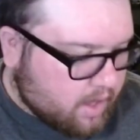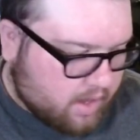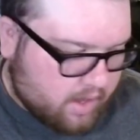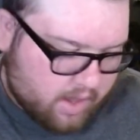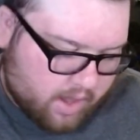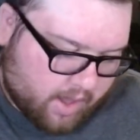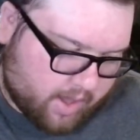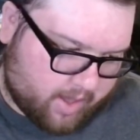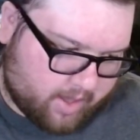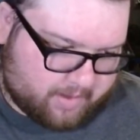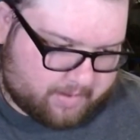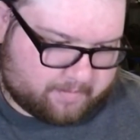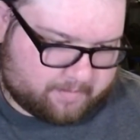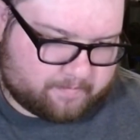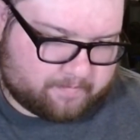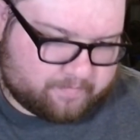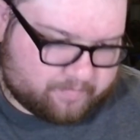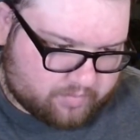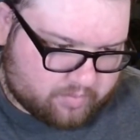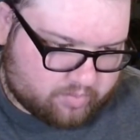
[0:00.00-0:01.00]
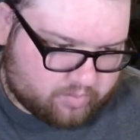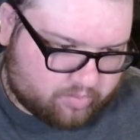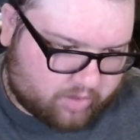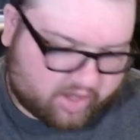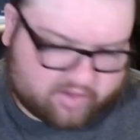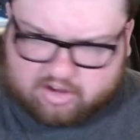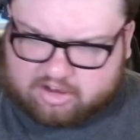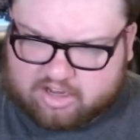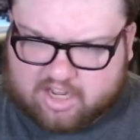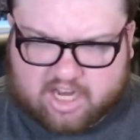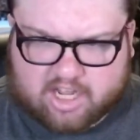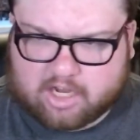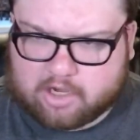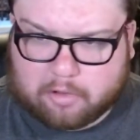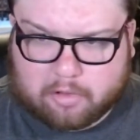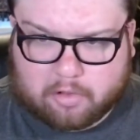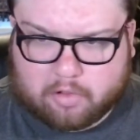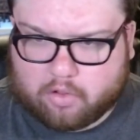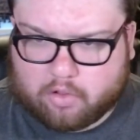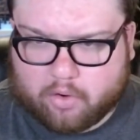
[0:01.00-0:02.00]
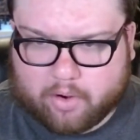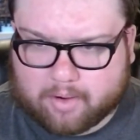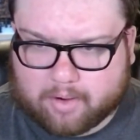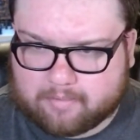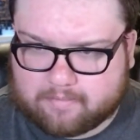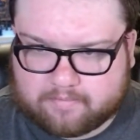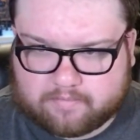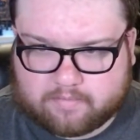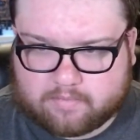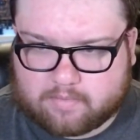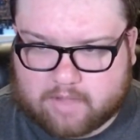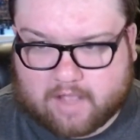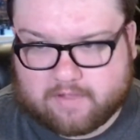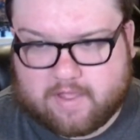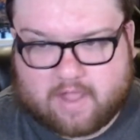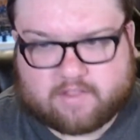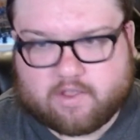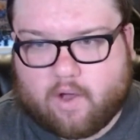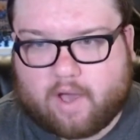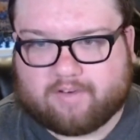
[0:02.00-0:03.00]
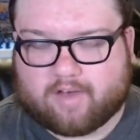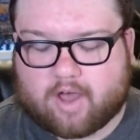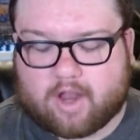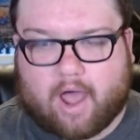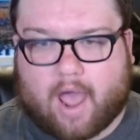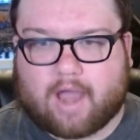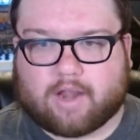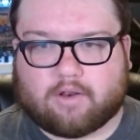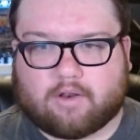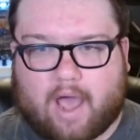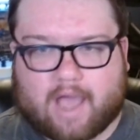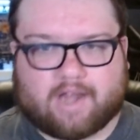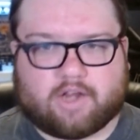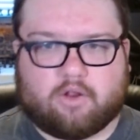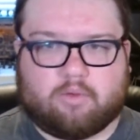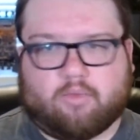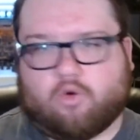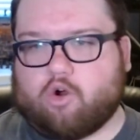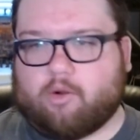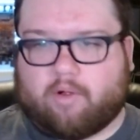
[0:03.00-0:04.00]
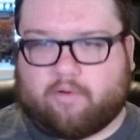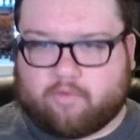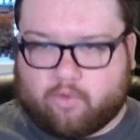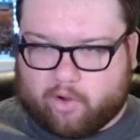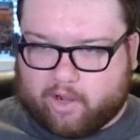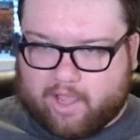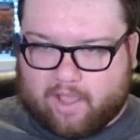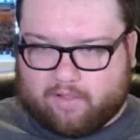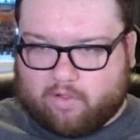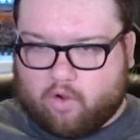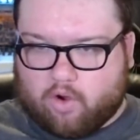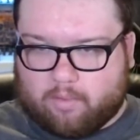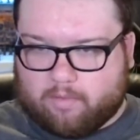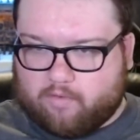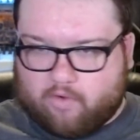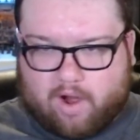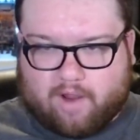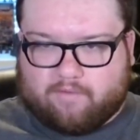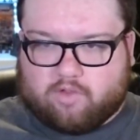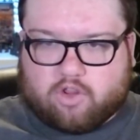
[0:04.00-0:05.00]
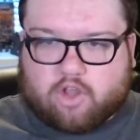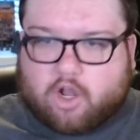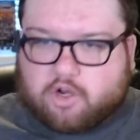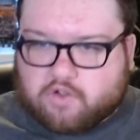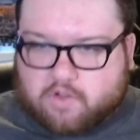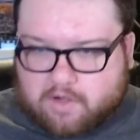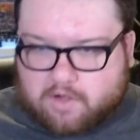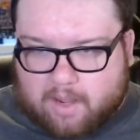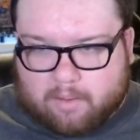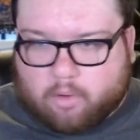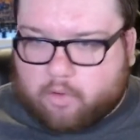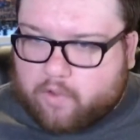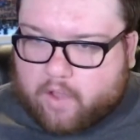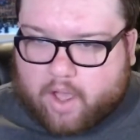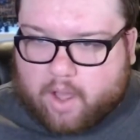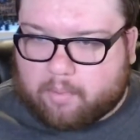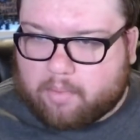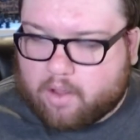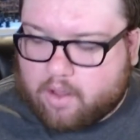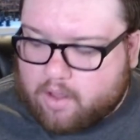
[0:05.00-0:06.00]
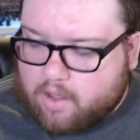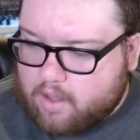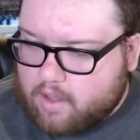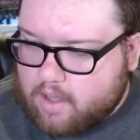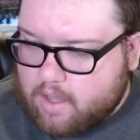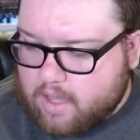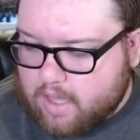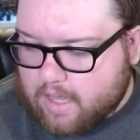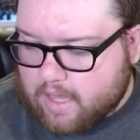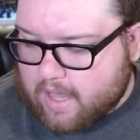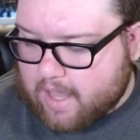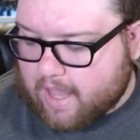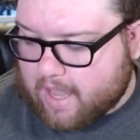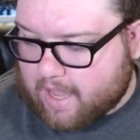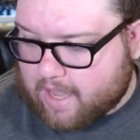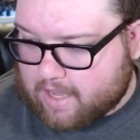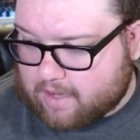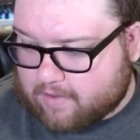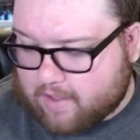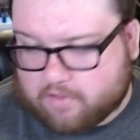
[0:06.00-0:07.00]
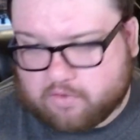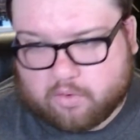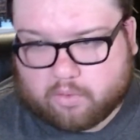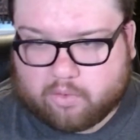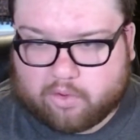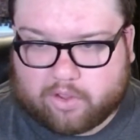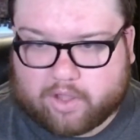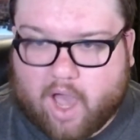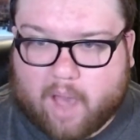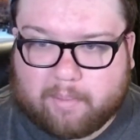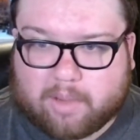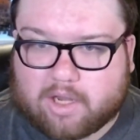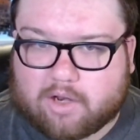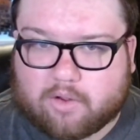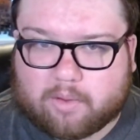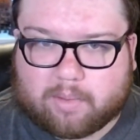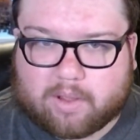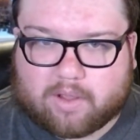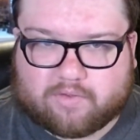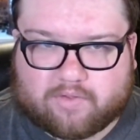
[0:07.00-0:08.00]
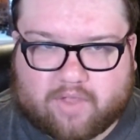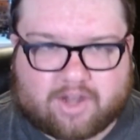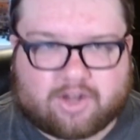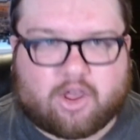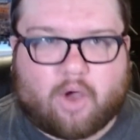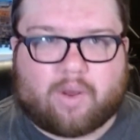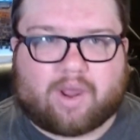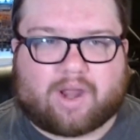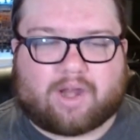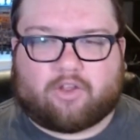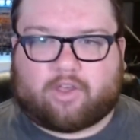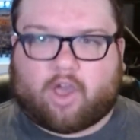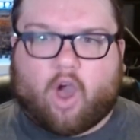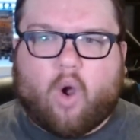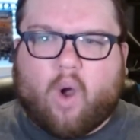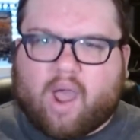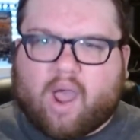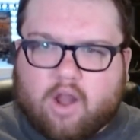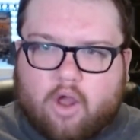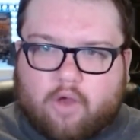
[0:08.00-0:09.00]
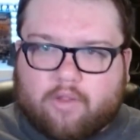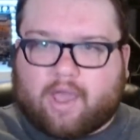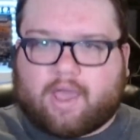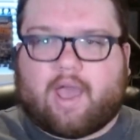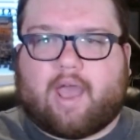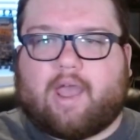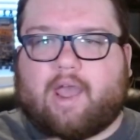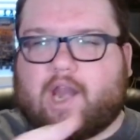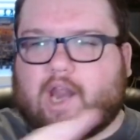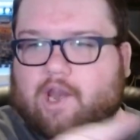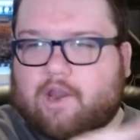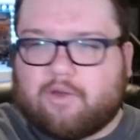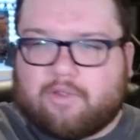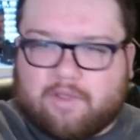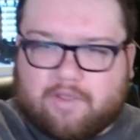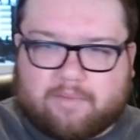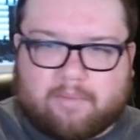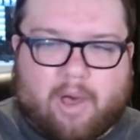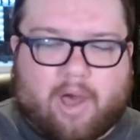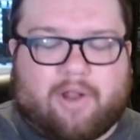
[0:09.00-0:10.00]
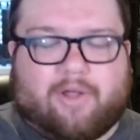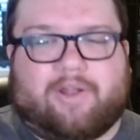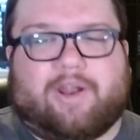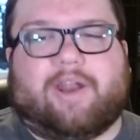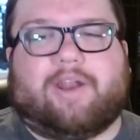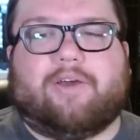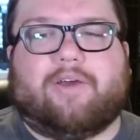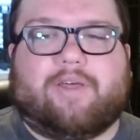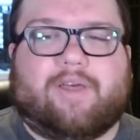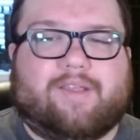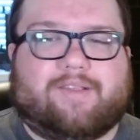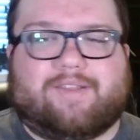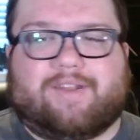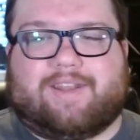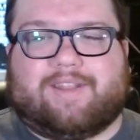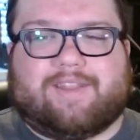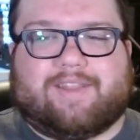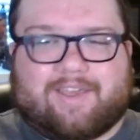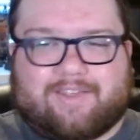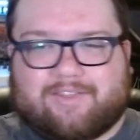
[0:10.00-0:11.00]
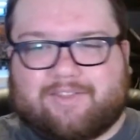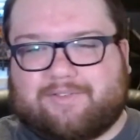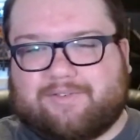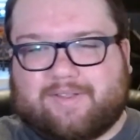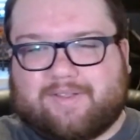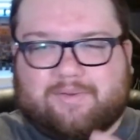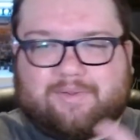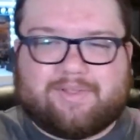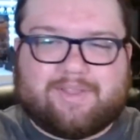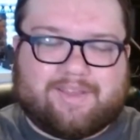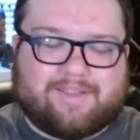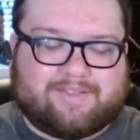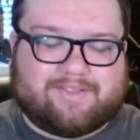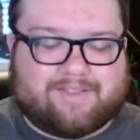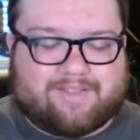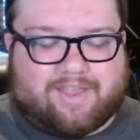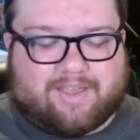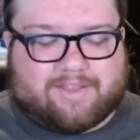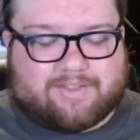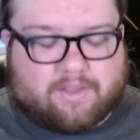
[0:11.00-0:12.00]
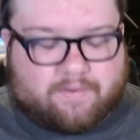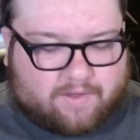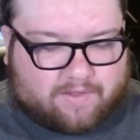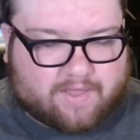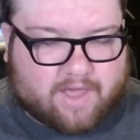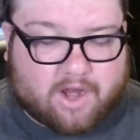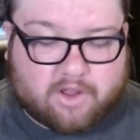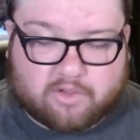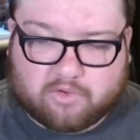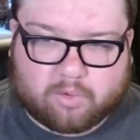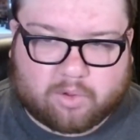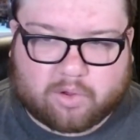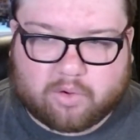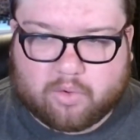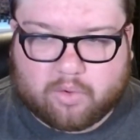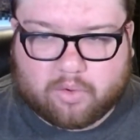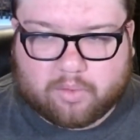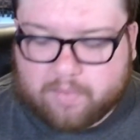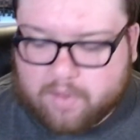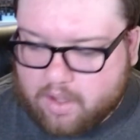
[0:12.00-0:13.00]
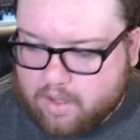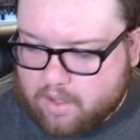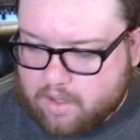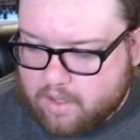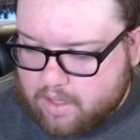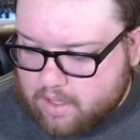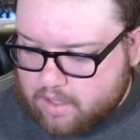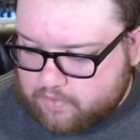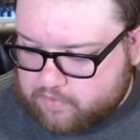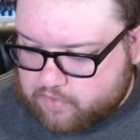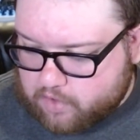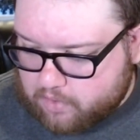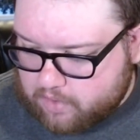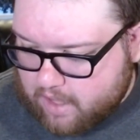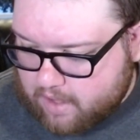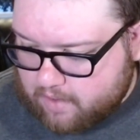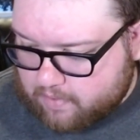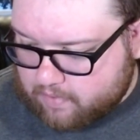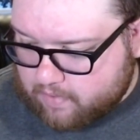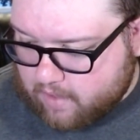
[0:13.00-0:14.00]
like I said, getting into the lore, that's how I knew more about 40k lore before I even touched the tabletop. And that's what really got me into it, because like going and you're like, oh, I know that guy, and I know this model, and I know this, and like this fits with this, and like stuff like that is really cool. So yeah,